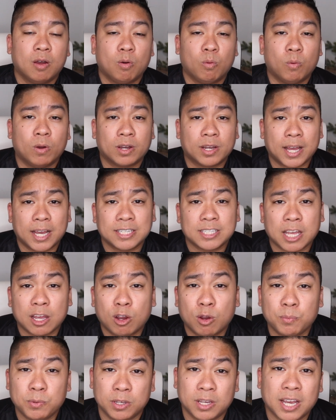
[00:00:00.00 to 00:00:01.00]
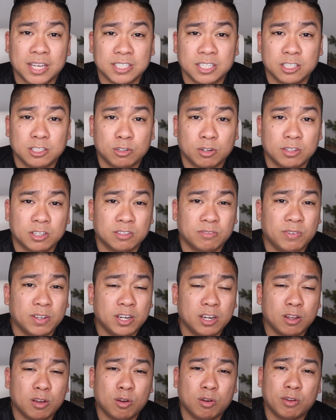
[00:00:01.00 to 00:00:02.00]
Well guys, I hope you guys enjoyed this
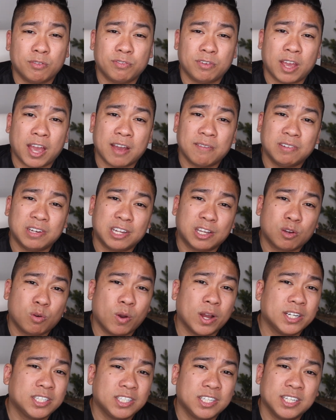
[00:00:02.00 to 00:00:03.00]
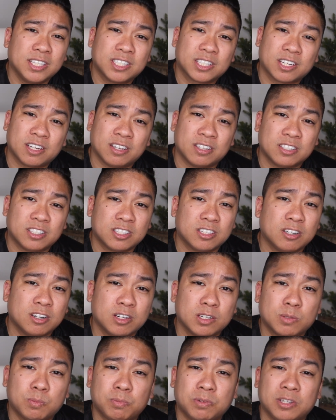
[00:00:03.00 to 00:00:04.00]
video. If you have any questions,
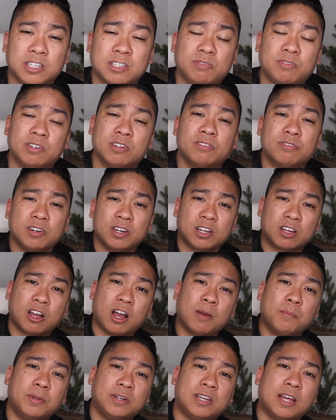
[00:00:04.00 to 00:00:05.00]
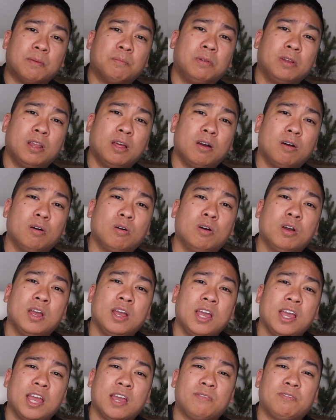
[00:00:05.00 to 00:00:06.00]
concerns, please feel free to comment down below.
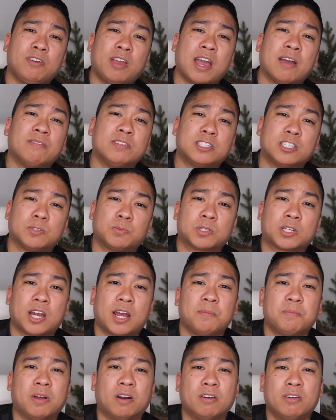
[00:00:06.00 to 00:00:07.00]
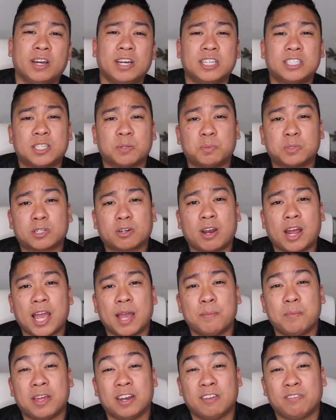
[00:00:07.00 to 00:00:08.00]
If you haven't subscribed already,
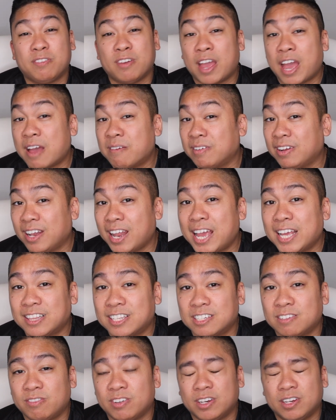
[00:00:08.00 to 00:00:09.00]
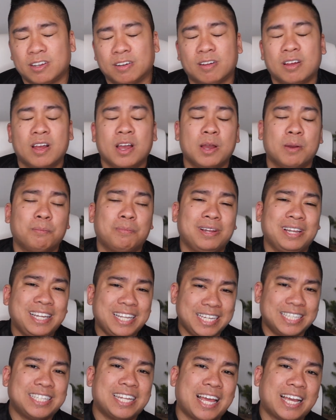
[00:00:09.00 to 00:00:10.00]
subscribe. And if you haven't liked this video,
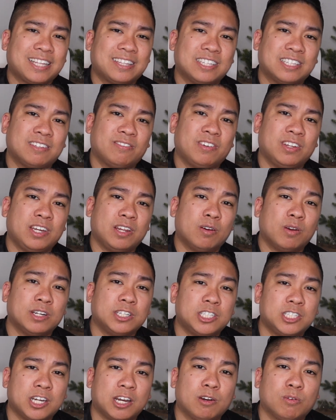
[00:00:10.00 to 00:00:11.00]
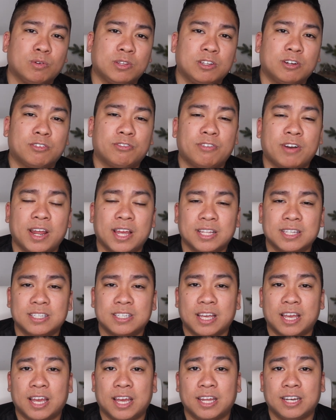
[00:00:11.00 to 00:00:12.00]
please like this video and share it with your friends.
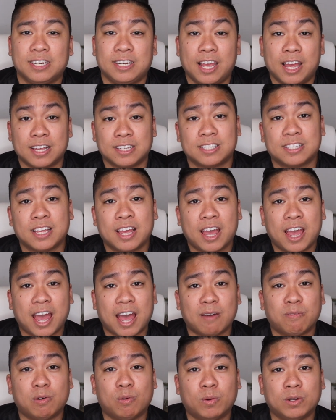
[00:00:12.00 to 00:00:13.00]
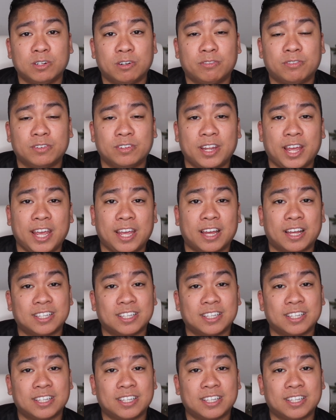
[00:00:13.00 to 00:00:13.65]
And yes, have a wonderful day.